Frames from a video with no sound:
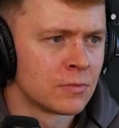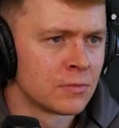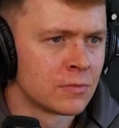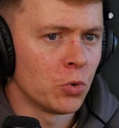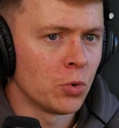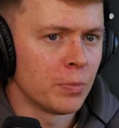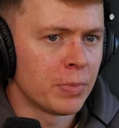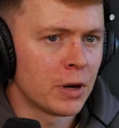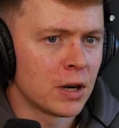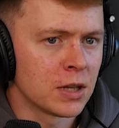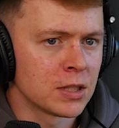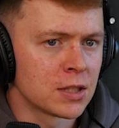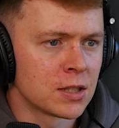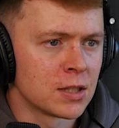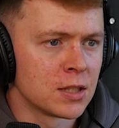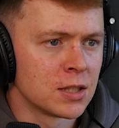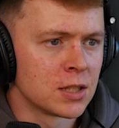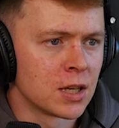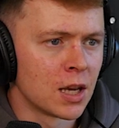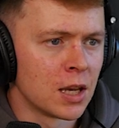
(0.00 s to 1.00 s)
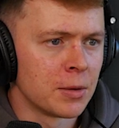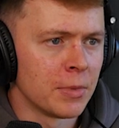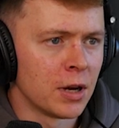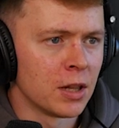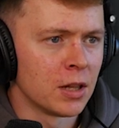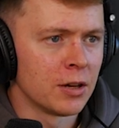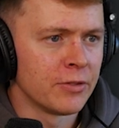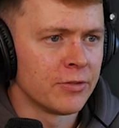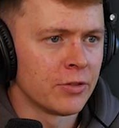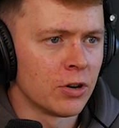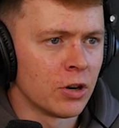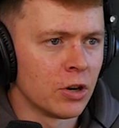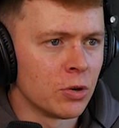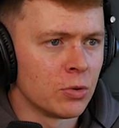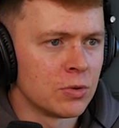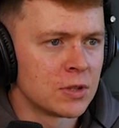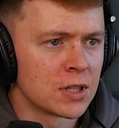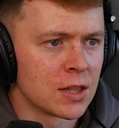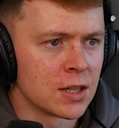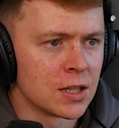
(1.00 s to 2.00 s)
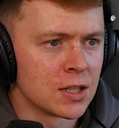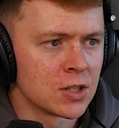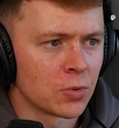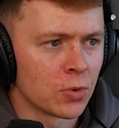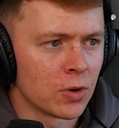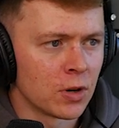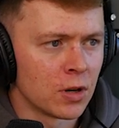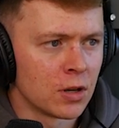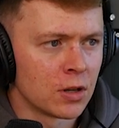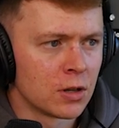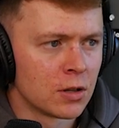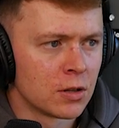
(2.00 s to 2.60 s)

We'll pass the same LFO to this one.